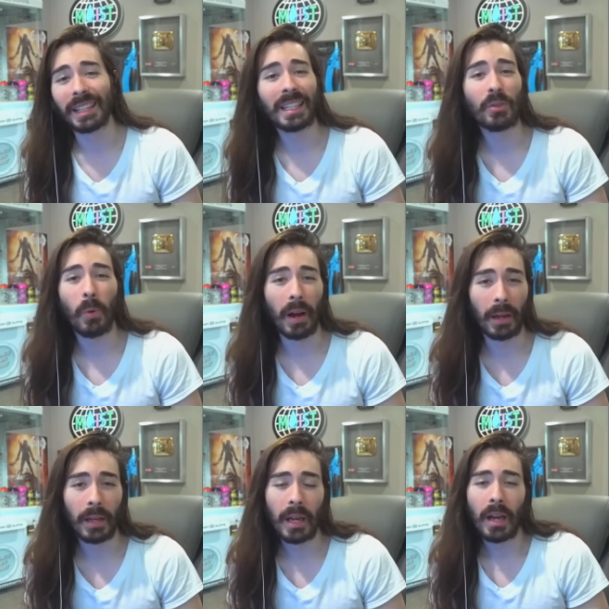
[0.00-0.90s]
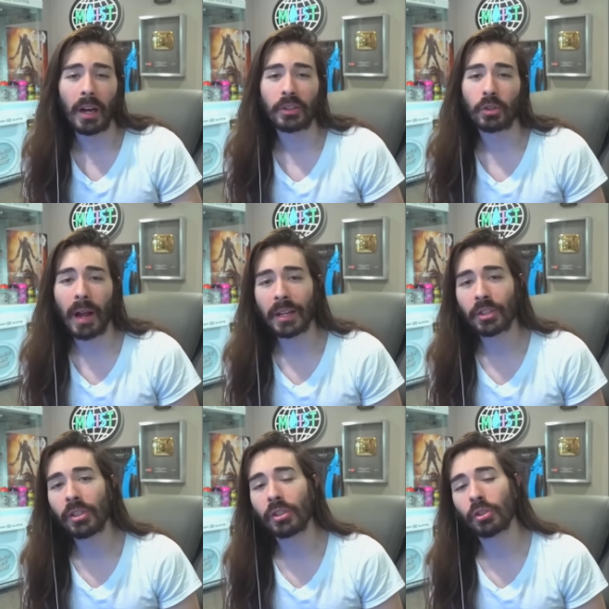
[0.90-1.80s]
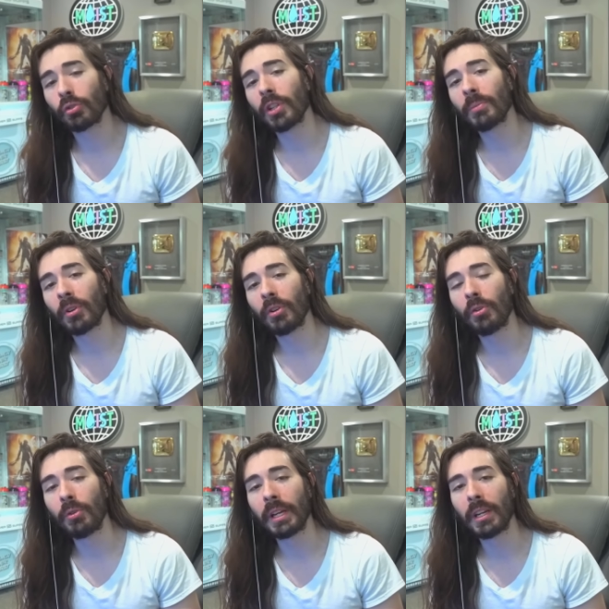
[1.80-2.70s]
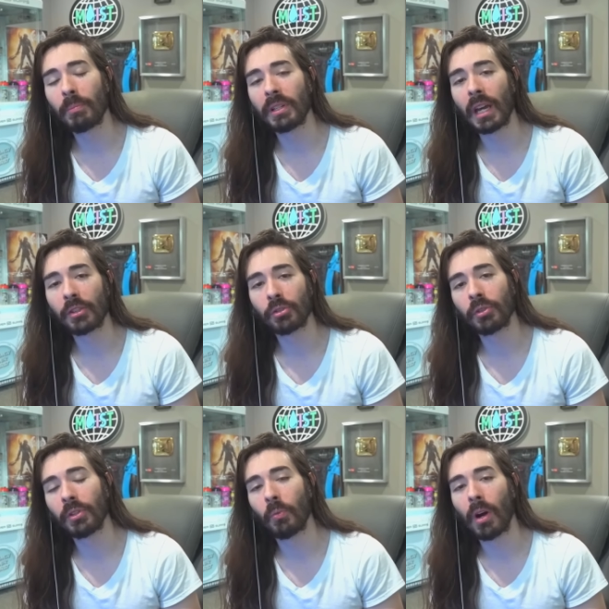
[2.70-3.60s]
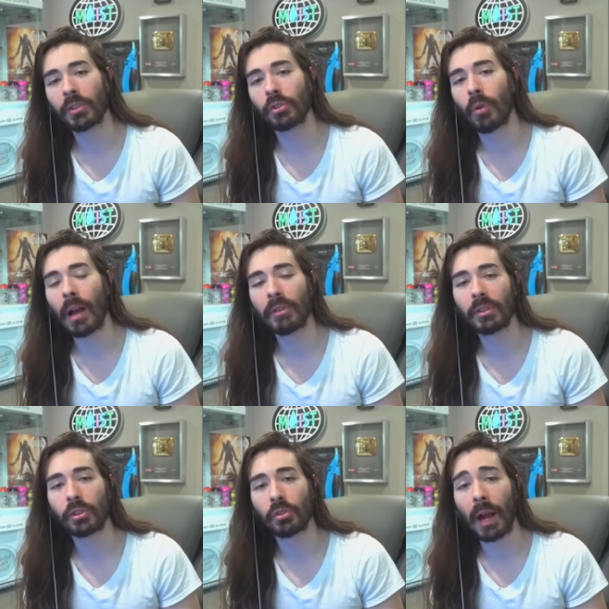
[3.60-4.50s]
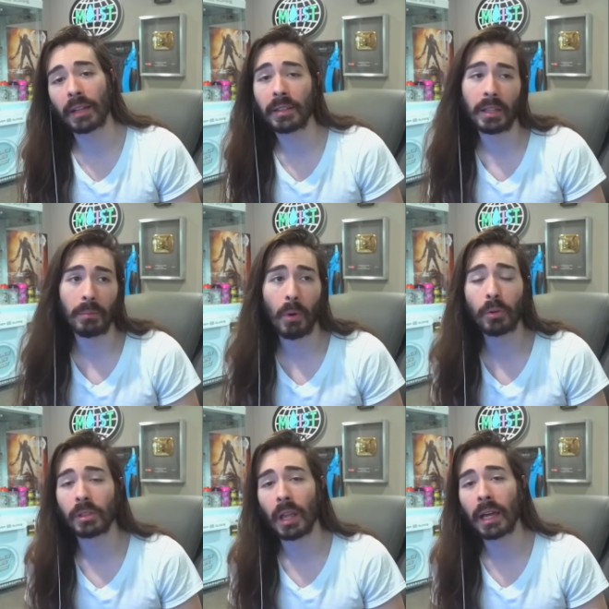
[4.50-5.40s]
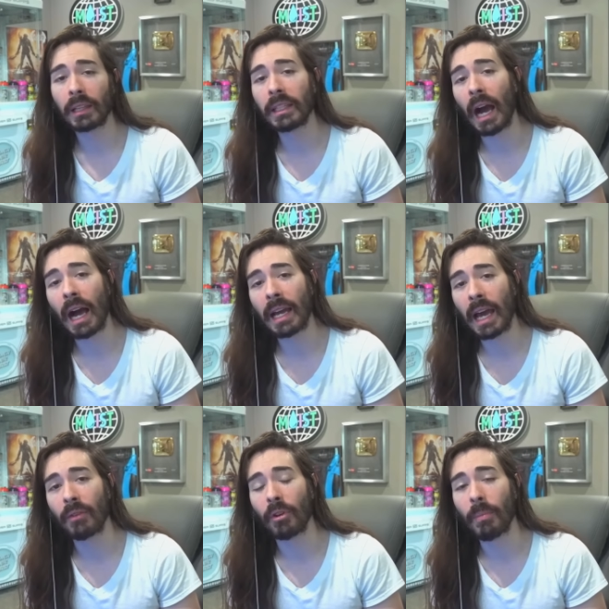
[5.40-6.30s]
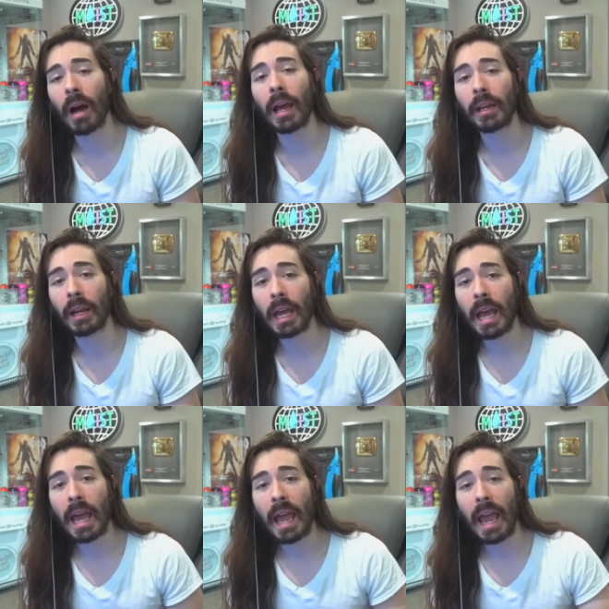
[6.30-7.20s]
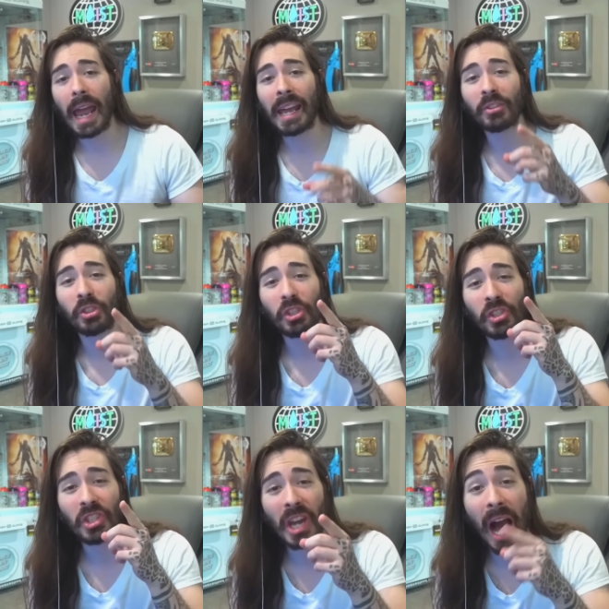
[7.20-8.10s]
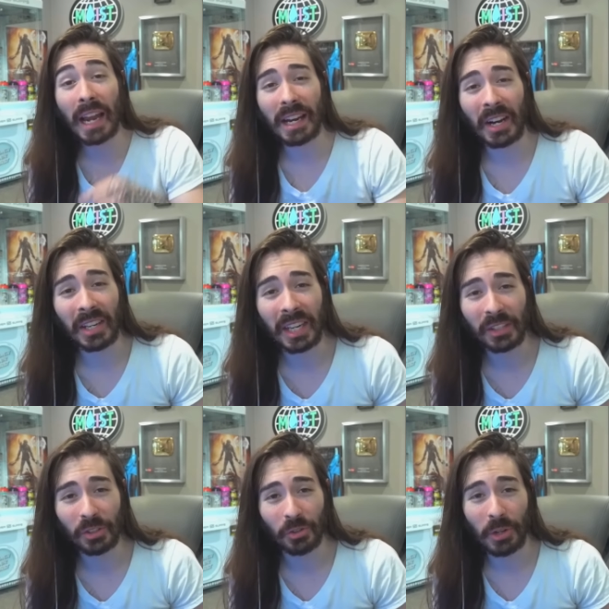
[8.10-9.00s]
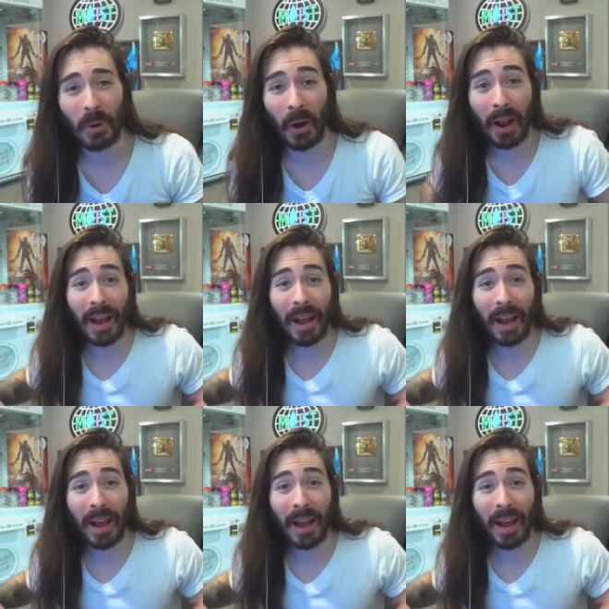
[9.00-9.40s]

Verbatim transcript: anyway a trashy streamer who hit a pedestrian whilst driving distracted and most likely high out of her mind, and she's not a kick streamer.